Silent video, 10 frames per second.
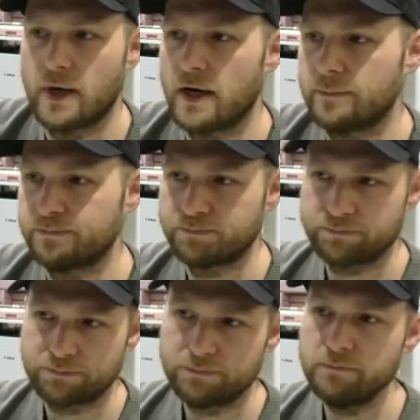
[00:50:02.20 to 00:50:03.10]
part.
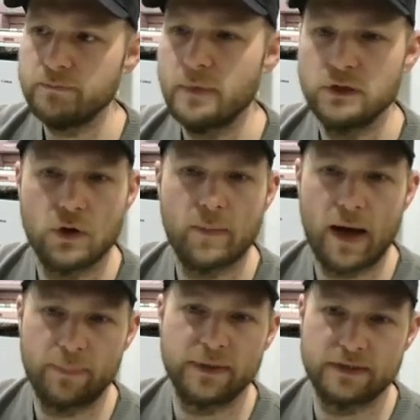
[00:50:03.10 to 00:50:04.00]
So I'm
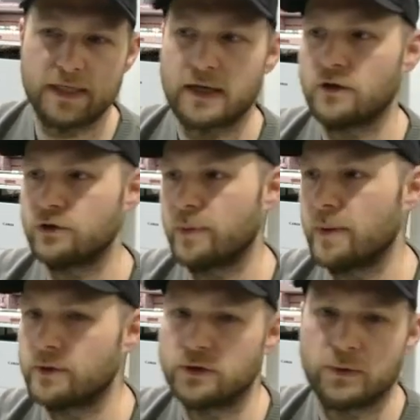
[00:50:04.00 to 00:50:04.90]
happy to take 100
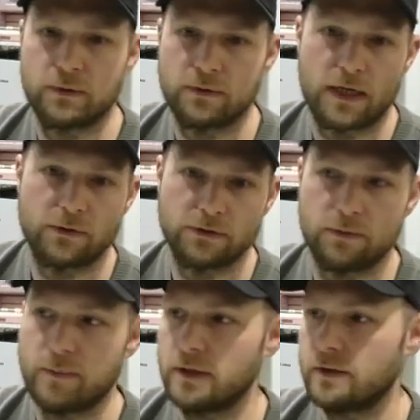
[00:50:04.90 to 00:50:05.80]
people to 1,000
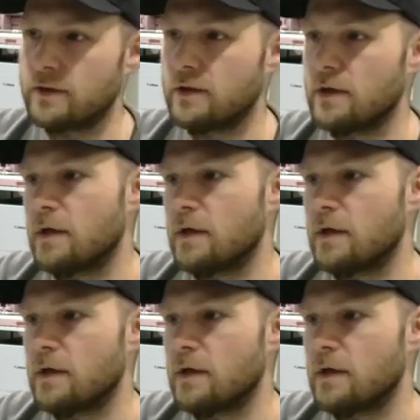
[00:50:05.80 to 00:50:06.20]
a month.